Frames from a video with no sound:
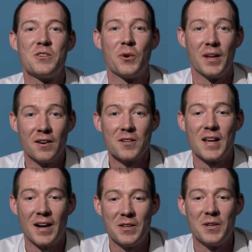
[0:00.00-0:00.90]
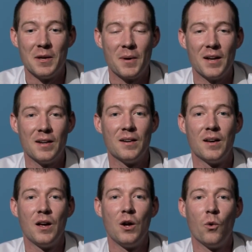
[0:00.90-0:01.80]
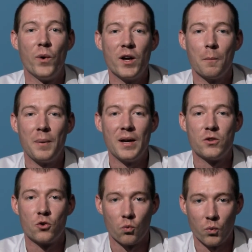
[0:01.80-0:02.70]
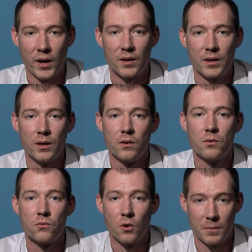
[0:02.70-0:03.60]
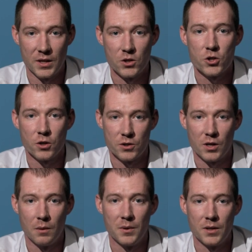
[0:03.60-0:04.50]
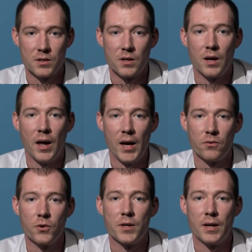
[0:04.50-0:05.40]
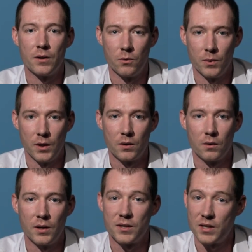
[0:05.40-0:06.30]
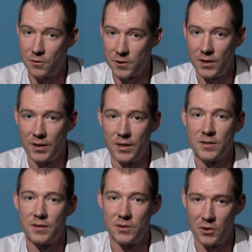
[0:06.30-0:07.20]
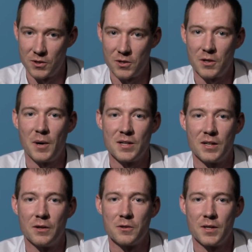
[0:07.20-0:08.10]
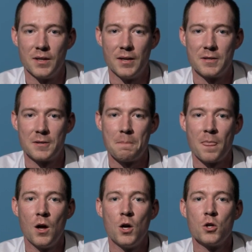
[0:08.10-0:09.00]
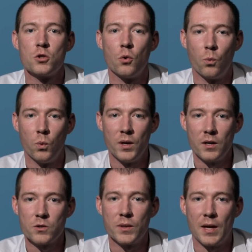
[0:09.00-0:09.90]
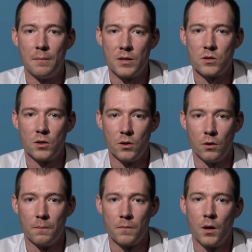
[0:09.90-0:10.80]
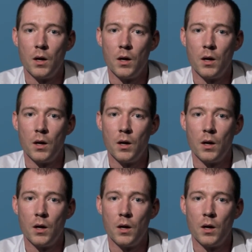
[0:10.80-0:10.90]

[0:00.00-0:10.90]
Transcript: So here's how you get paid. We are paid directly from the insurance companies every day of the week, except for Sundays, until they start depositing on Sundays. So here's what that means to you.